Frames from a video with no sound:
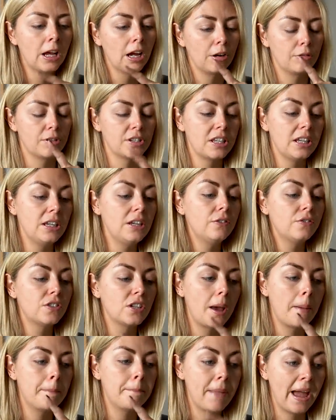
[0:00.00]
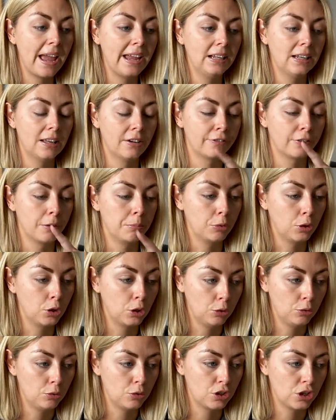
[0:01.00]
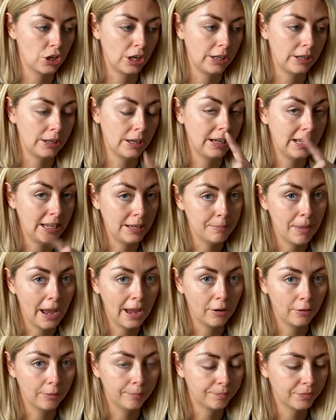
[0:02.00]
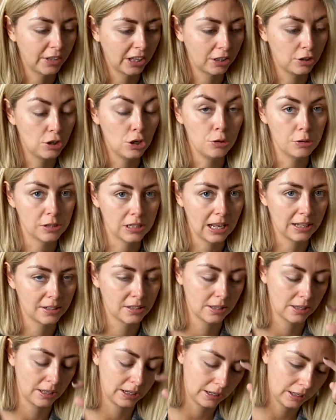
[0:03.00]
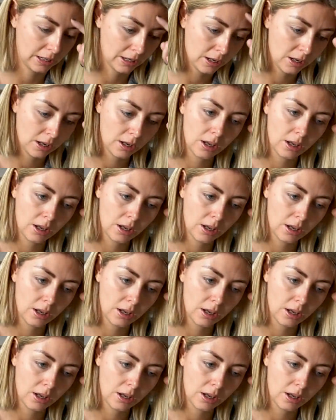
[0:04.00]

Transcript: I received a mailer from Gucci, an email, like a newsletter thing,